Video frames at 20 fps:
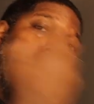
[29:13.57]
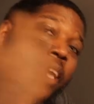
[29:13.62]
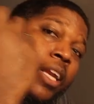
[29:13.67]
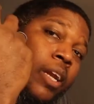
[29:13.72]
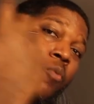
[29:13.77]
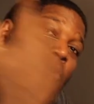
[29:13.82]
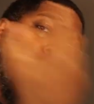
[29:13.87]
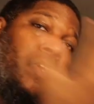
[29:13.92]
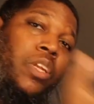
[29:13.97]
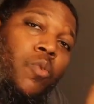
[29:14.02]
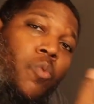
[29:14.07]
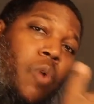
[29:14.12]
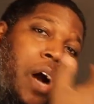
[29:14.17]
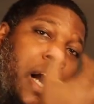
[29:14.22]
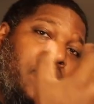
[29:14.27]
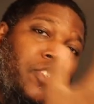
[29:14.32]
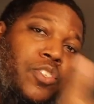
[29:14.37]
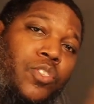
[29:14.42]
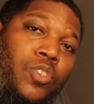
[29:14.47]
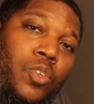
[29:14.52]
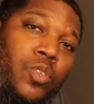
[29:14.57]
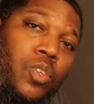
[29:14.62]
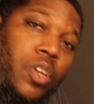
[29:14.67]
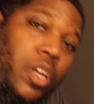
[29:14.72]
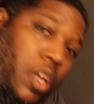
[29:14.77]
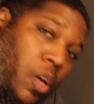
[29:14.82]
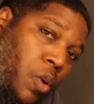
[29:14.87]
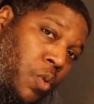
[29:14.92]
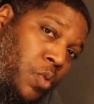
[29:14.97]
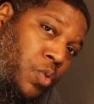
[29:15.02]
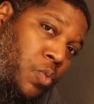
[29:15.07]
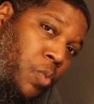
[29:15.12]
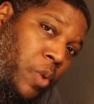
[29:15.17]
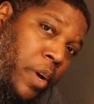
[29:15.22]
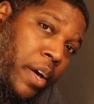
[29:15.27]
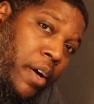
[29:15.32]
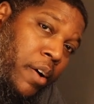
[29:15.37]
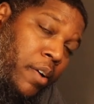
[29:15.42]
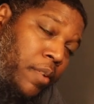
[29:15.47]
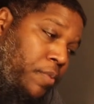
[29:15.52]
and it really washes those clothes
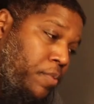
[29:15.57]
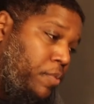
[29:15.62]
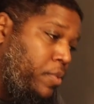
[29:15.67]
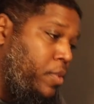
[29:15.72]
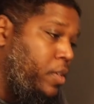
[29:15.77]
well.